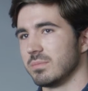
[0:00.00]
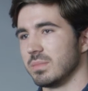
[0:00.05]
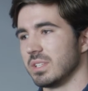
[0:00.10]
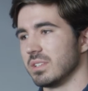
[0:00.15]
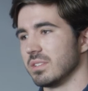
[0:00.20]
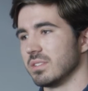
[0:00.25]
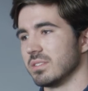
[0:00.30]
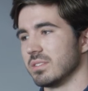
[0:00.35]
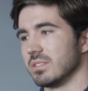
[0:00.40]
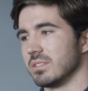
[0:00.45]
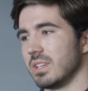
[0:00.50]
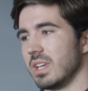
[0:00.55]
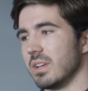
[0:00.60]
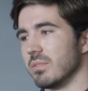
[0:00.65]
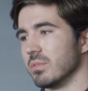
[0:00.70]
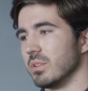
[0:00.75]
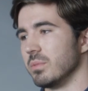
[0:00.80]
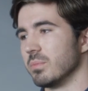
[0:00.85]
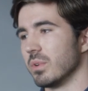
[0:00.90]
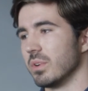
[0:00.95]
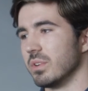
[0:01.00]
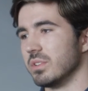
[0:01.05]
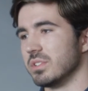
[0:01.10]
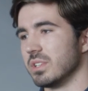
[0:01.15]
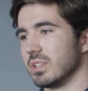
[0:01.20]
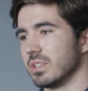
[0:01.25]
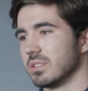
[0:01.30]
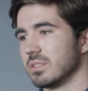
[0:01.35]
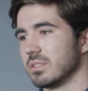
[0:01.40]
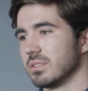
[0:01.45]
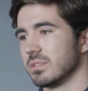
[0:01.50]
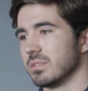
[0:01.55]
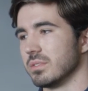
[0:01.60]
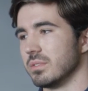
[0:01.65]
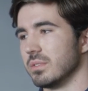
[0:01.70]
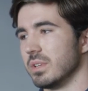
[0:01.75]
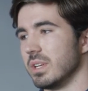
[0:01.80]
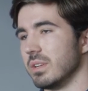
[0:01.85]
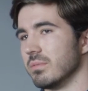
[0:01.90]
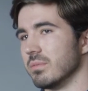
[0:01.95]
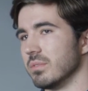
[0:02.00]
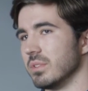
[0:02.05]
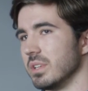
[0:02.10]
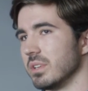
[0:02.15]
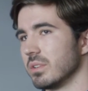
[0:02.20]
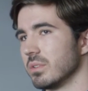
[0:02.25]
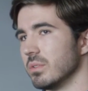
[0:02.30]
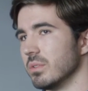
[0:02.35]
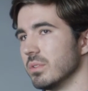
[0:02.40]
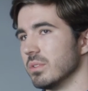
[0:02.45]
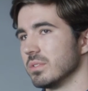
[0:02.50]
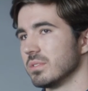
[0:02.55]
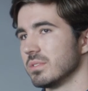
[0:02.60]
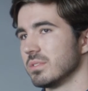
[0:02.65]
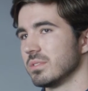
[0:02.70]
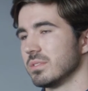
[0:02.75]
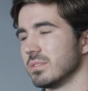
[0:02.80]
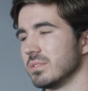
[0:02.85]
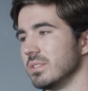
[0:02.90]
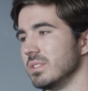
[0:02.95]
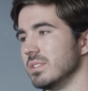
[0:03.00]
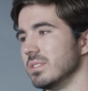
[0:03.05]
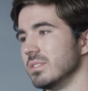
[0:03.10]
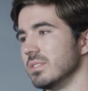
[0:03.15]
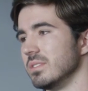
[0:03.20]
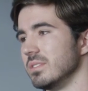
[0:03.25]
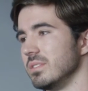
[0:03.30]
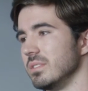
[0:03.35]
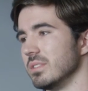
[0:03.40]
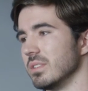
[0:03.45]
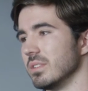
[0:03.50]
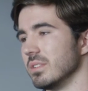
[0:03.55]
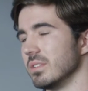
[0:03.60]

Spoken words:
because every project or every course is